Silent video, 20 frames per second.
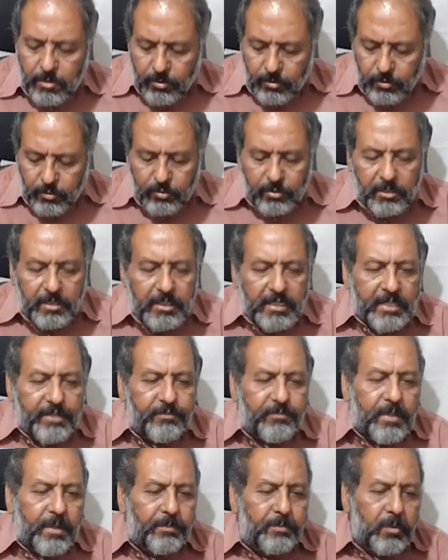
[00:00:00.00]
to relieve
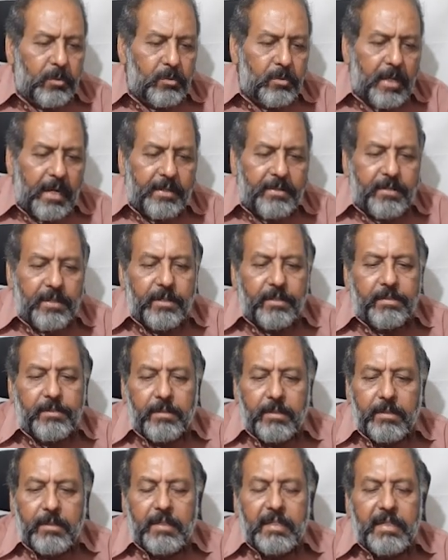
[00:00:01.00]
the pruritus
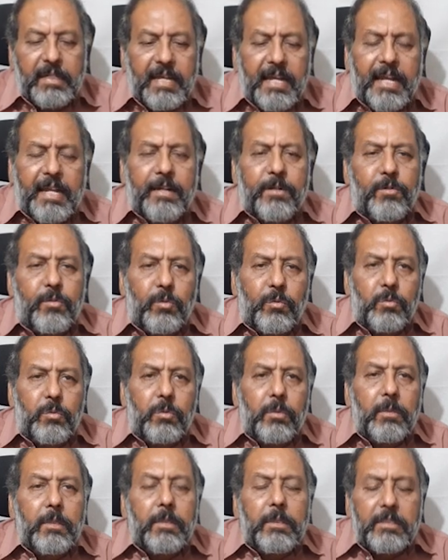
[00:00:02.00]
and to
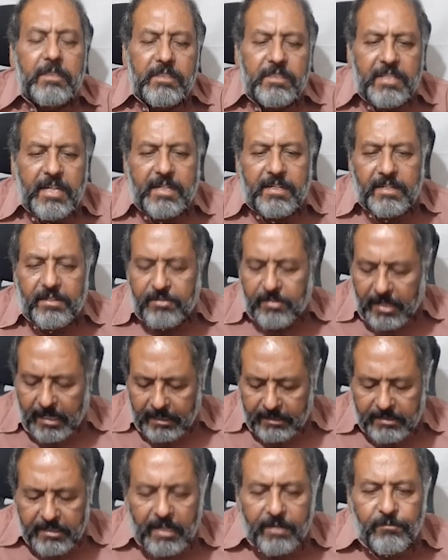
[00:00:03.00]
set aside
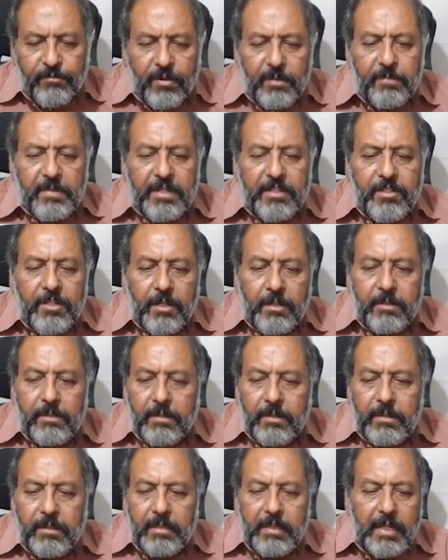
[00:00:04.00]
the inflammation
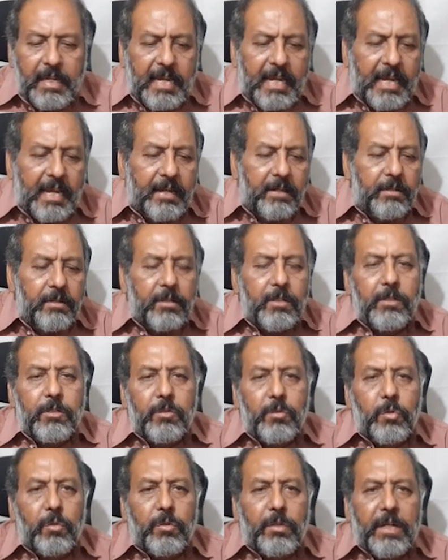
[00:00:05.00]
and
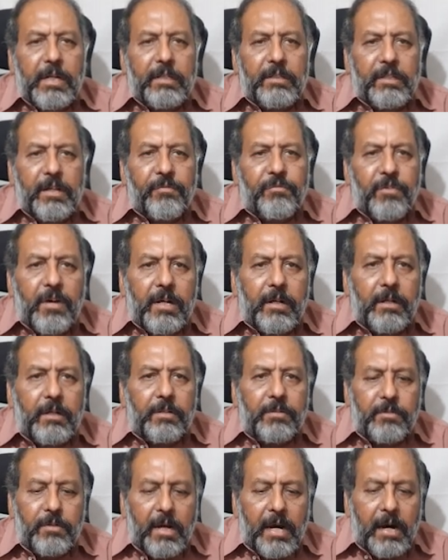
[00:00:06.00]
to kill the
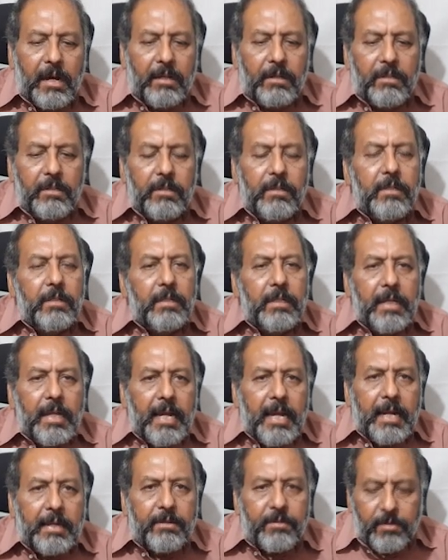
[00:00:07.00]
fungus all at